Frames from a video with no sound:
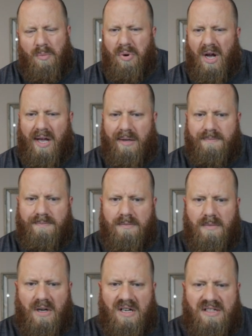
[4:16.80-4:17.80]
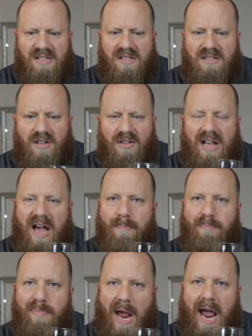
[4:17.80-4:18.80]
But it's still
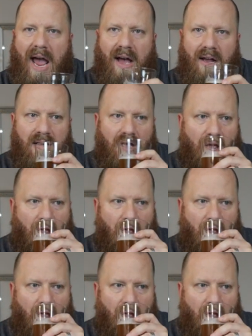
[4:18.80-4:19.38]
not bad.